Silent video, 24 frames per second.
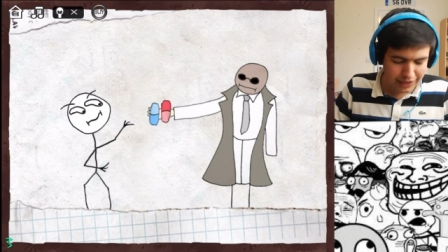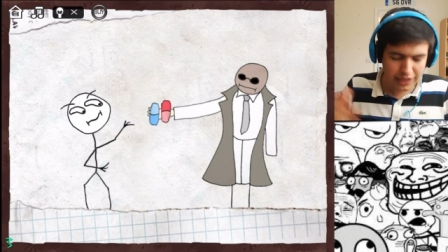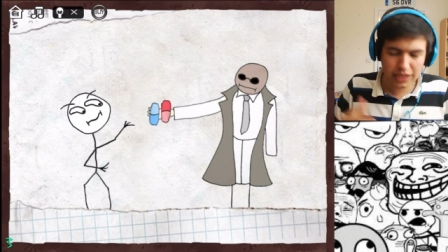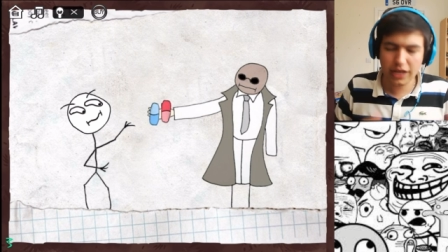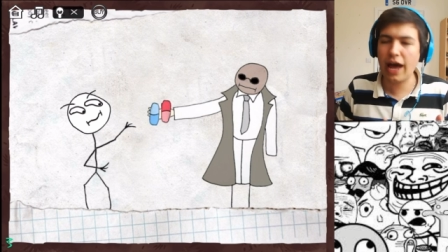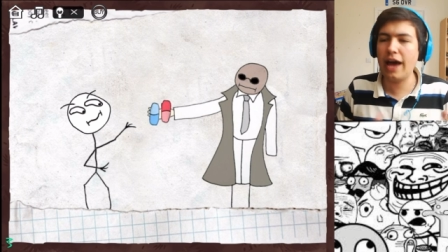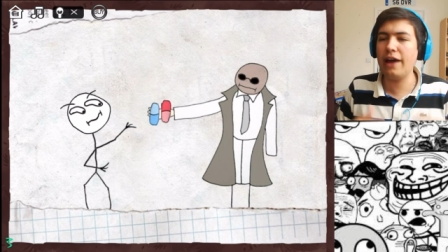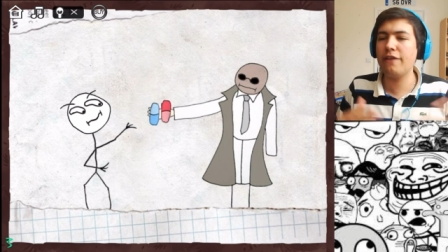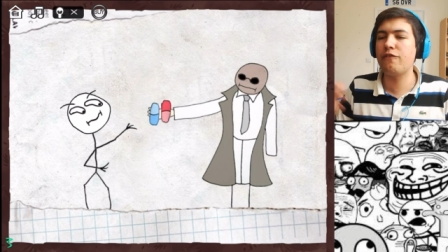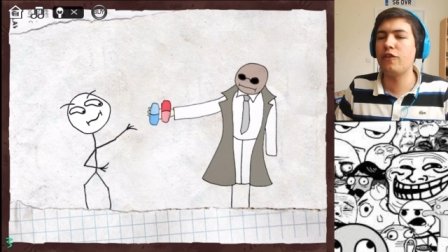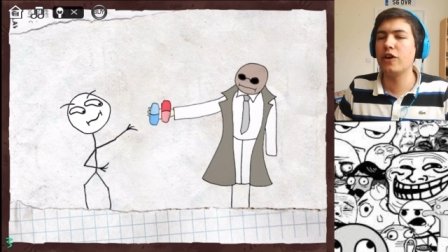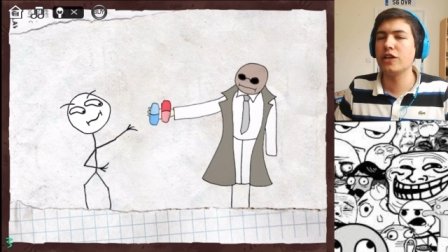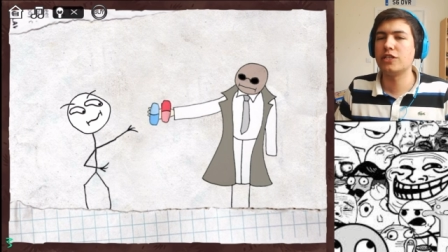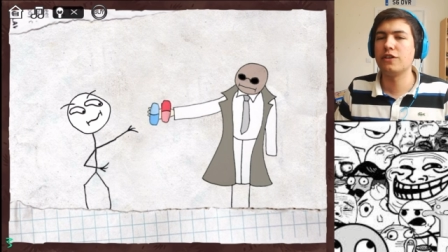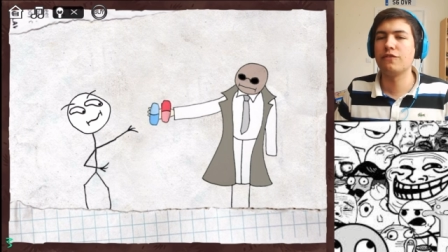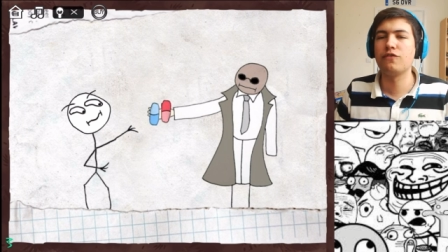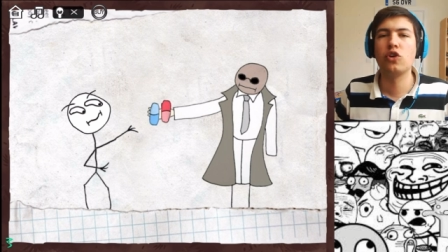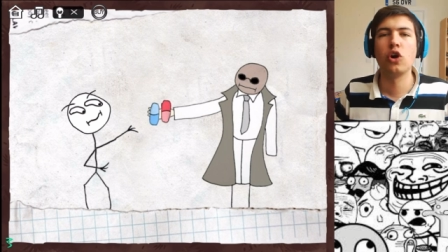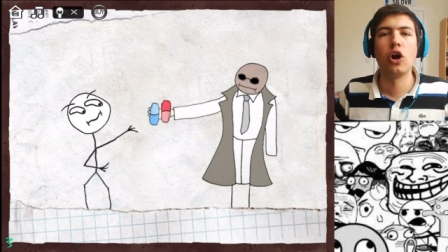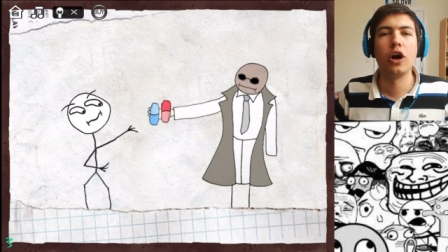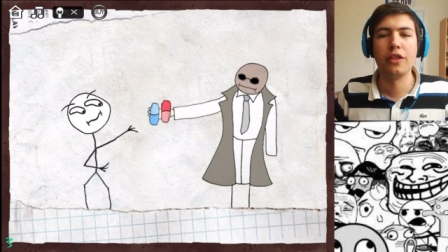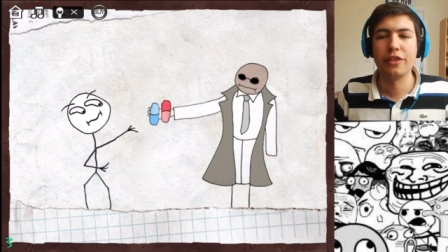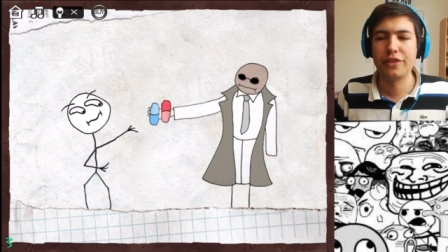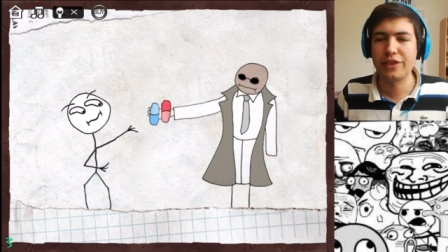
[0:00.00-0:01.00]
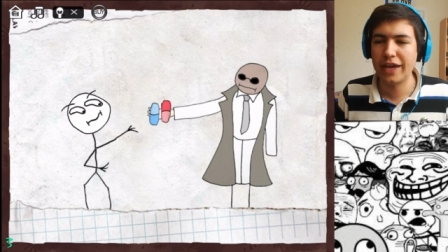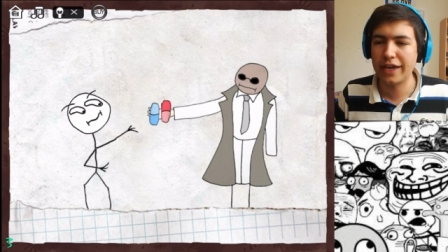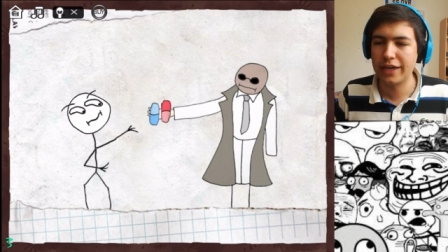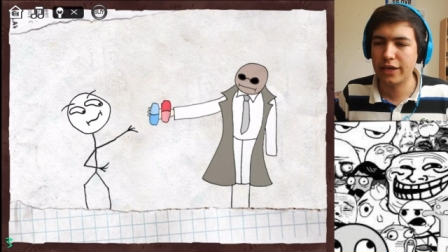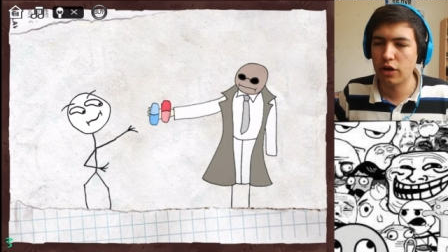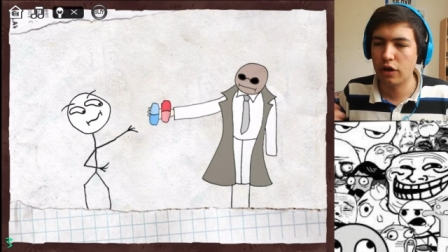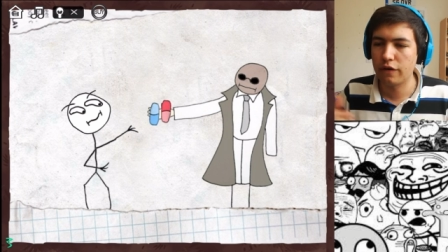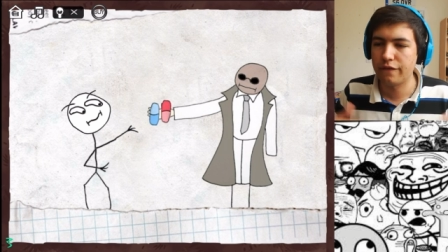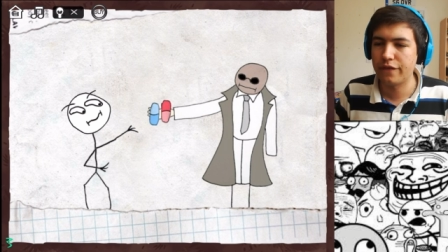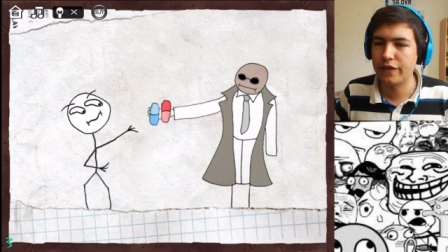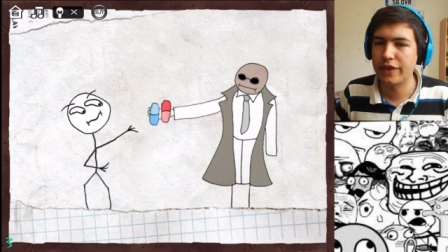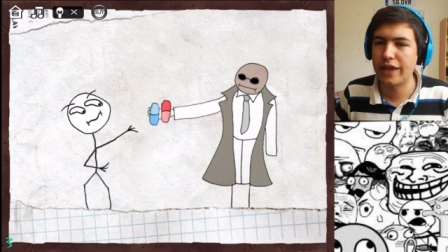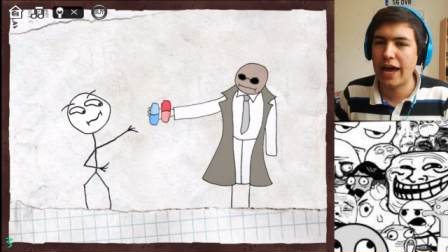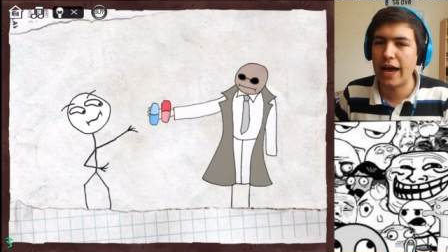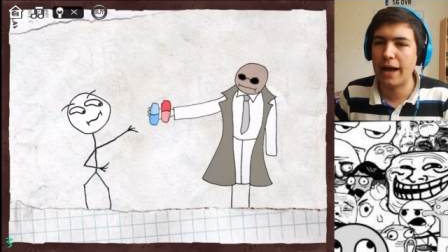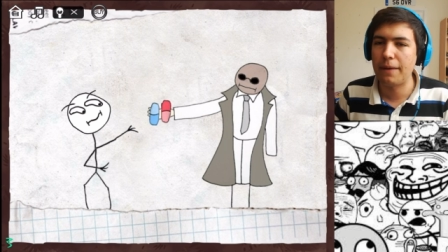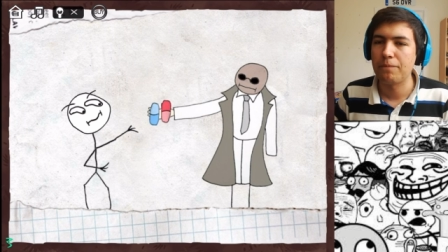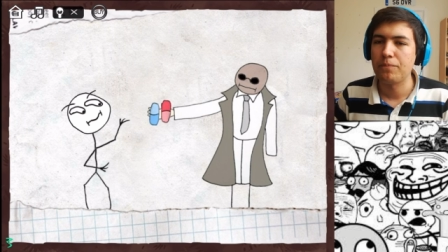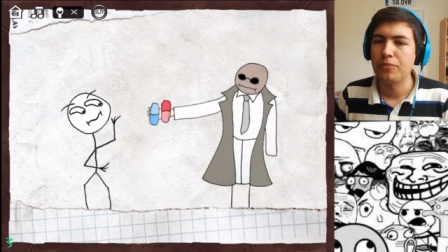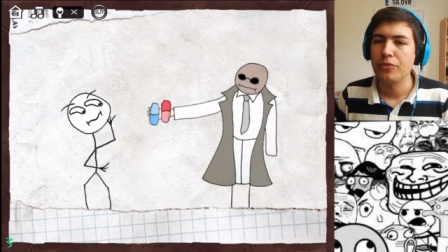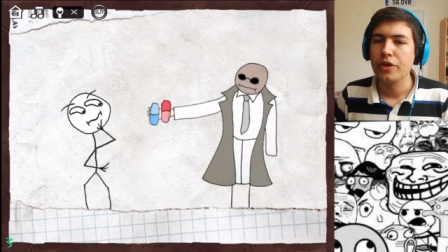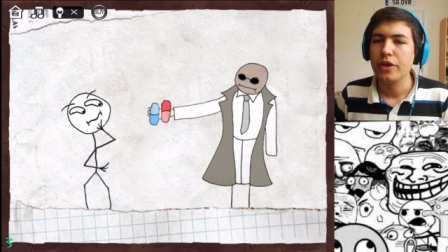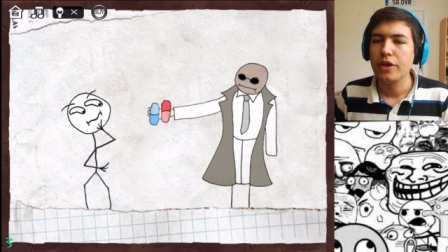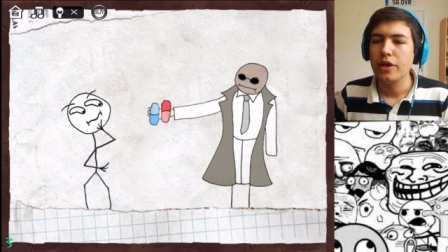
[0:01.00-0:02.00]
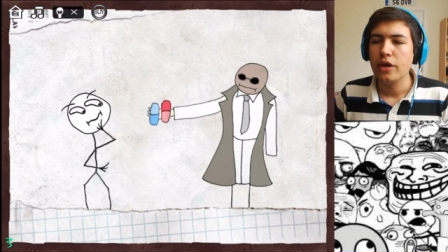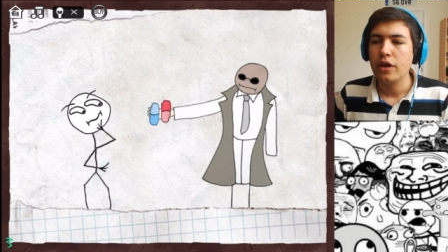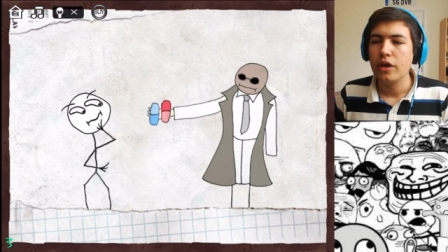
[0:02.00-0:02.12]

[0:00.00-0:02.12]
The adverts have gone. Thank God for that.